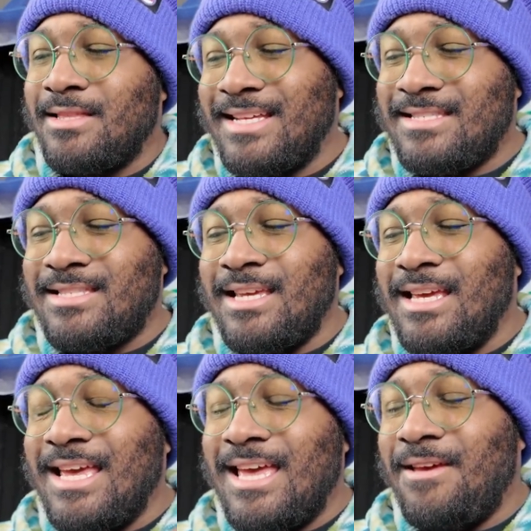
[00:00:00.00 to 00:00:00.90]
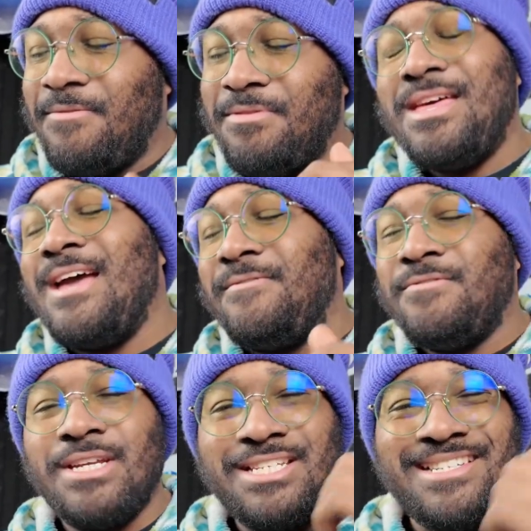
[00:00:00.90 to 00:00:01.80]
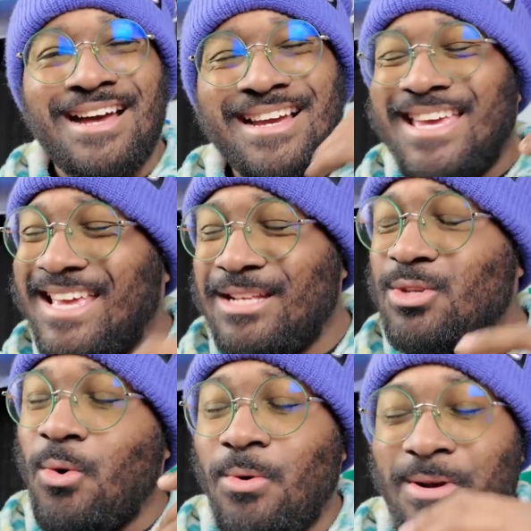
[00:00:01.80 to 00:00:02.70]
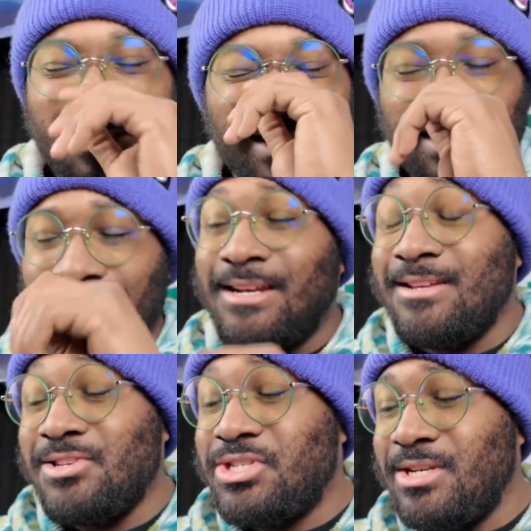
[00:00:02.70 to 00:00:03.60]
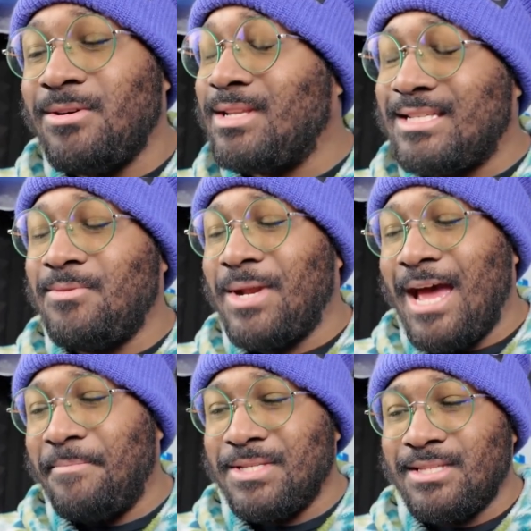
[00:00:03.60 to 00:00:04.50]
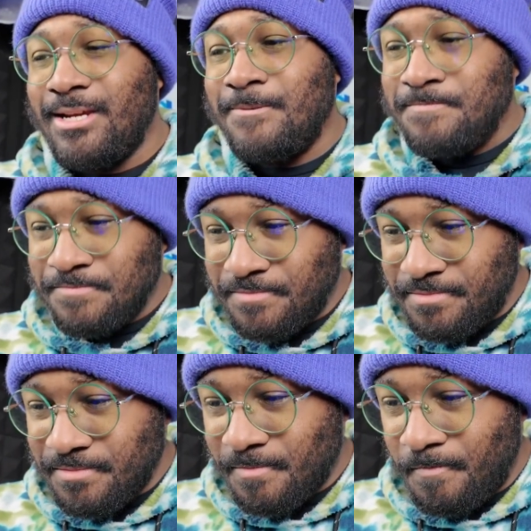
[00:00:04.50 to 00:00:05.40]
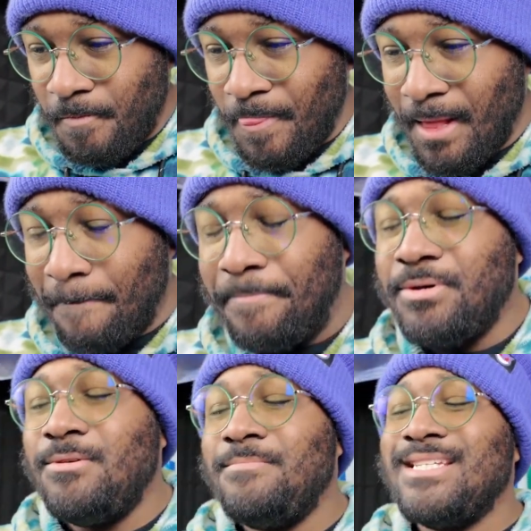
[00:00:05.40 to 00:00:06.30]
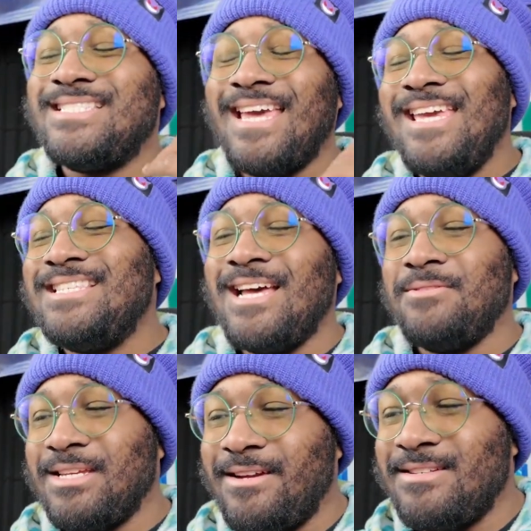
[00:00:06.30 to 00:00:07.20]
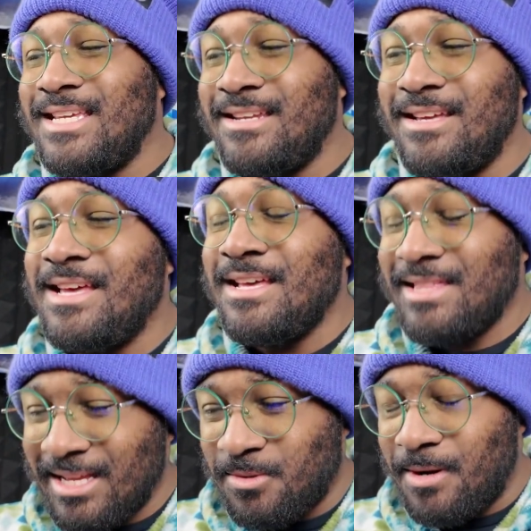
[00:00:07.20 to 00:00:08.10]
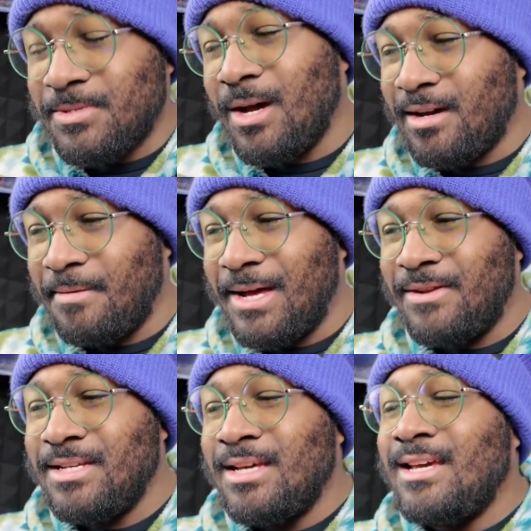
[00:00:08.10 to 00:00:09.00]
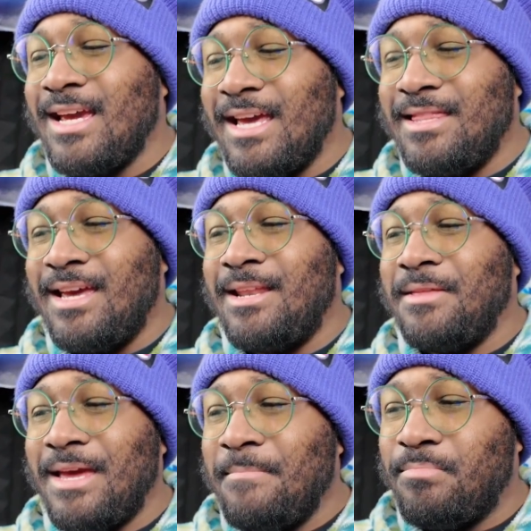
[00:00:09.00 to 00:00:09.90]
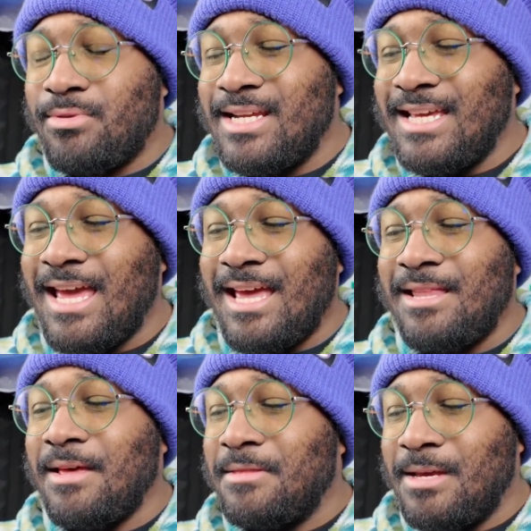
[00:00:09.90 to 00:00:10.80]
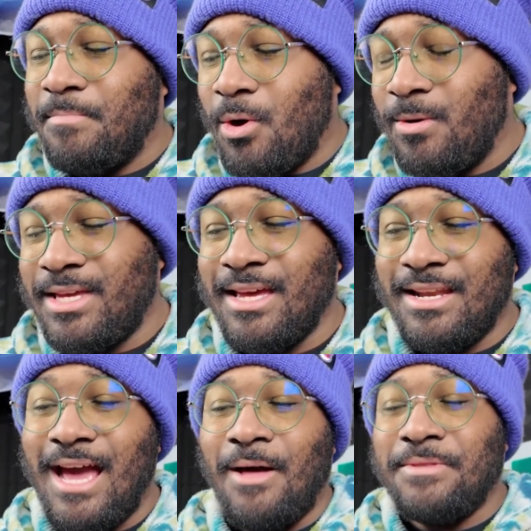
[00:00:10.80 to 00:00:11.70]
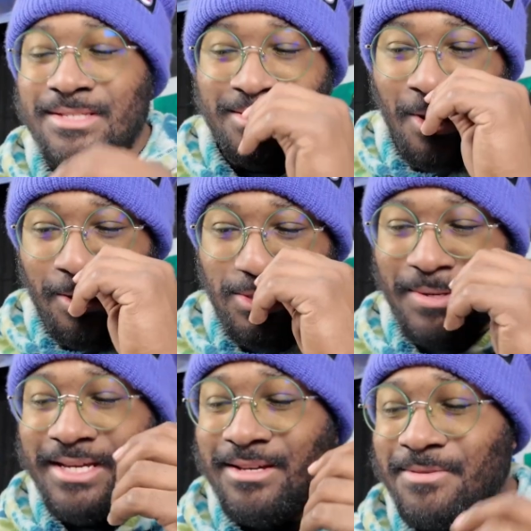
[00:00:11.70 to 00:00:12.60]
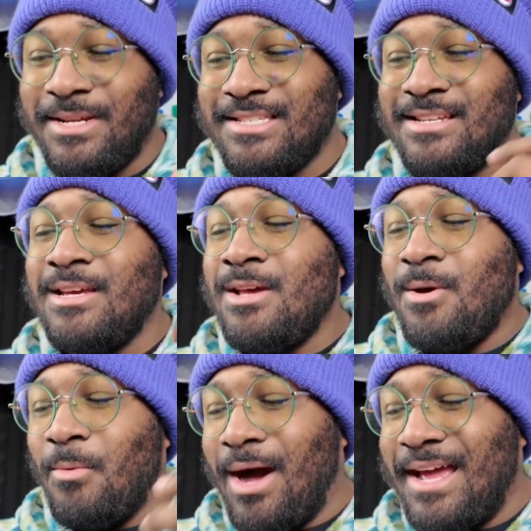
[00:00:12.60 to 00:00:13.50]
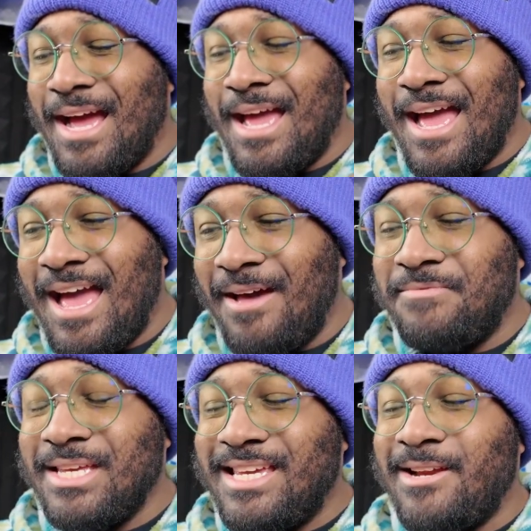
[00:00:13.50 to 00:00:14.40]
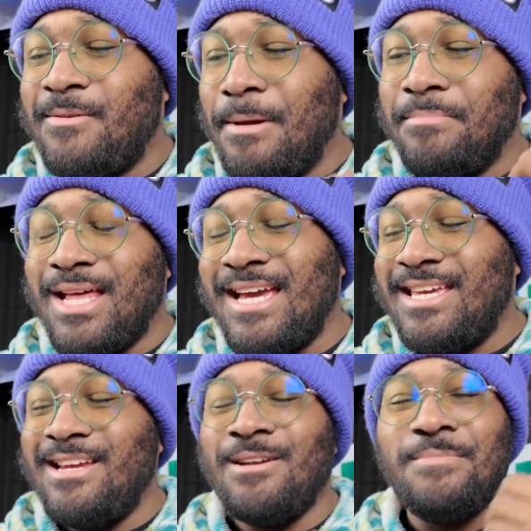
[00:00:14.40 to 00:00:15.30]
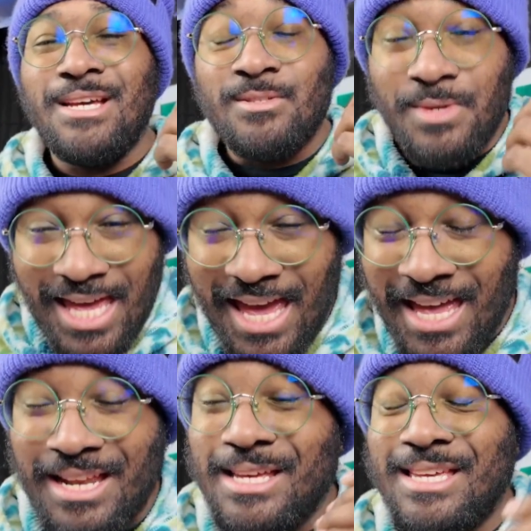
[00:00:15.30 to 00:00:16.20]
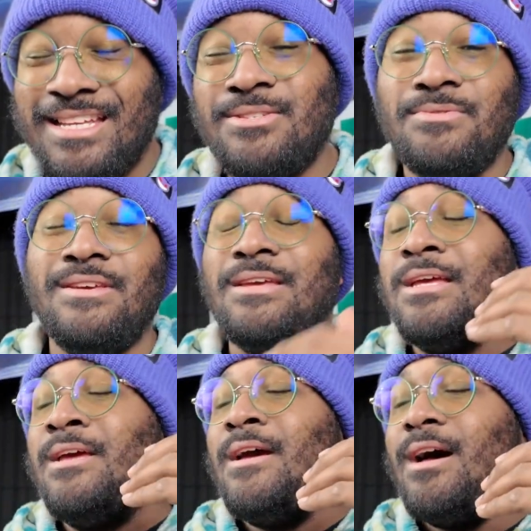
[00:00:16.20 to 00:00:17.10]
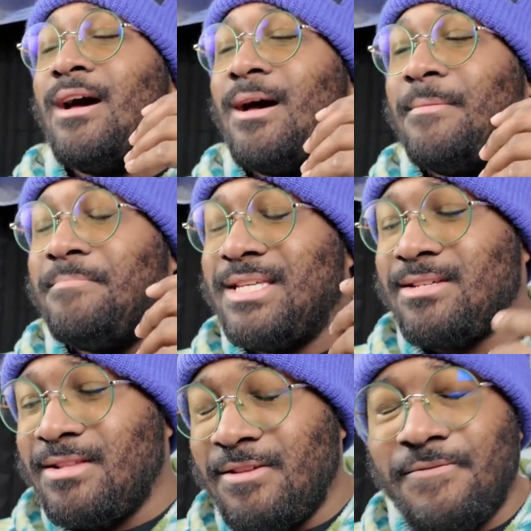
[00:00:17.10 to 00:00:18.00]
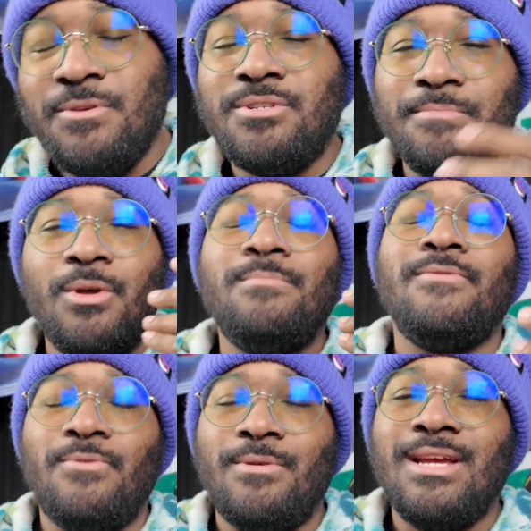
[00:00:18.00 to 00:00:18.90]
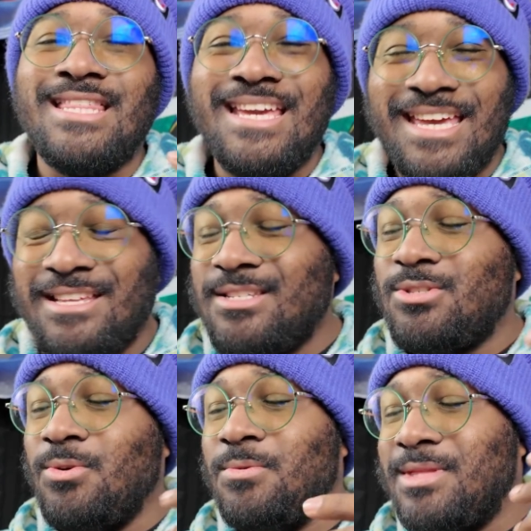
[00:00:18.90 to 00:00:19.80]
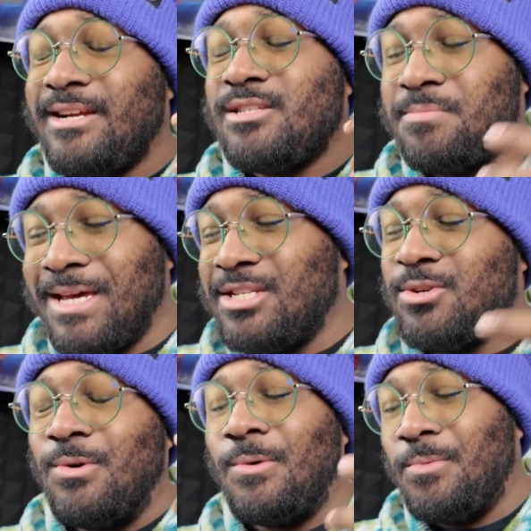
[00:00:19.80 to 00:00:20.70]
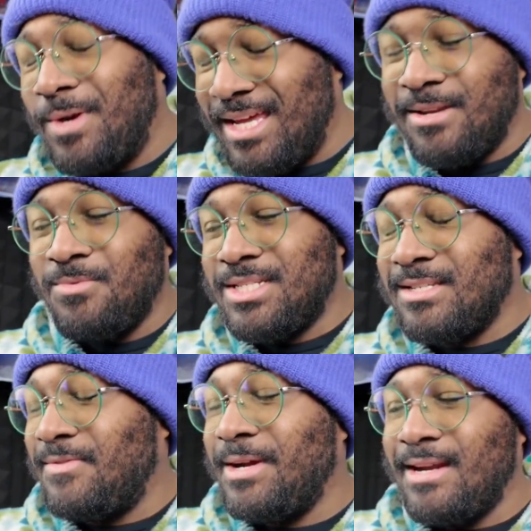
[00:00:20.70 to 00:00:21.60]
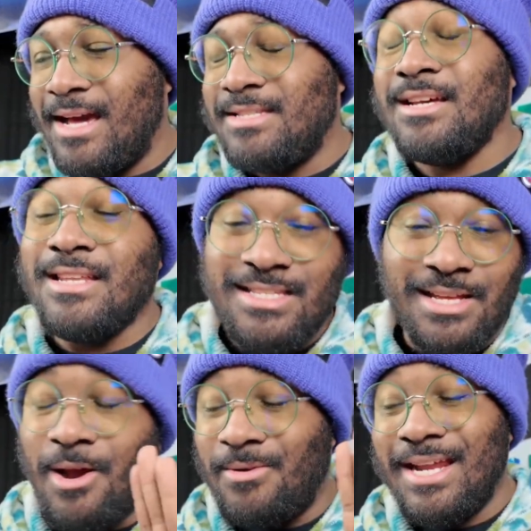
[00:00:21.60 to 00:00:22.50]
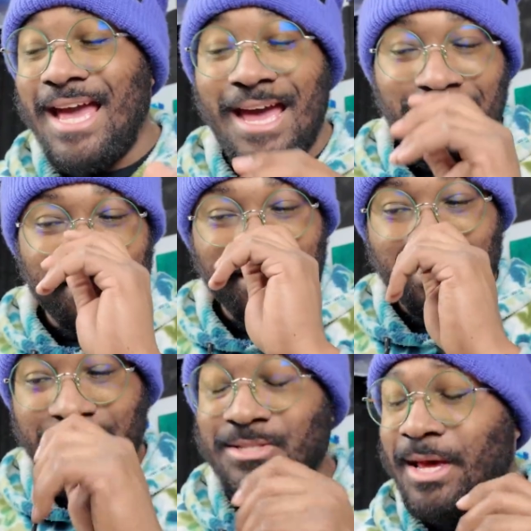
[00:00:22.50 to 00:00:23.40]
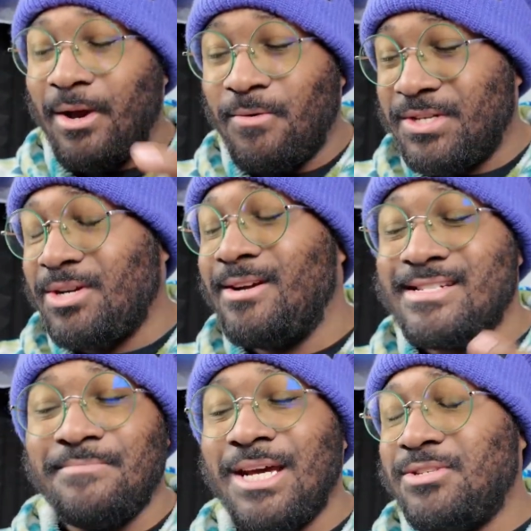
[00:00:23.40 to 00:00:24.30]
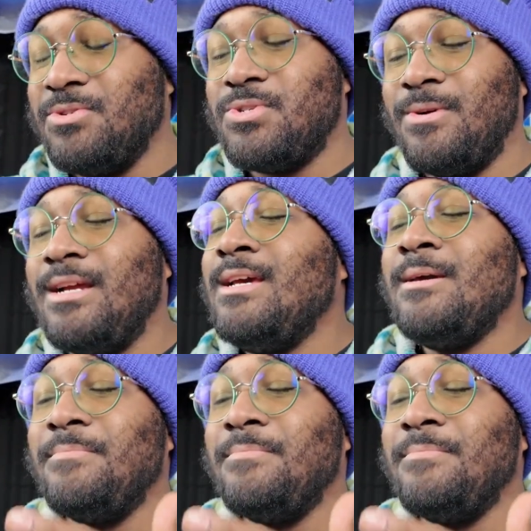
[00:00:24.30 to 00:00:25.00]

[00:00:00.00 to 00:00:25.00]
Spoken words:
Let's see if that free shock hits, or does it get another shield? Let's see what happens here. Boom, takes out the Giratina. That's what I'm talking about. And then they bring in the Palkia. Now, this is also a good reason why I have the Kieran Black here, because we can get to the basically the Fusion Bolt before they get to their Spatial Rin, which is very nice, unless they already had it and they're just like overcharging. I'm not too sure.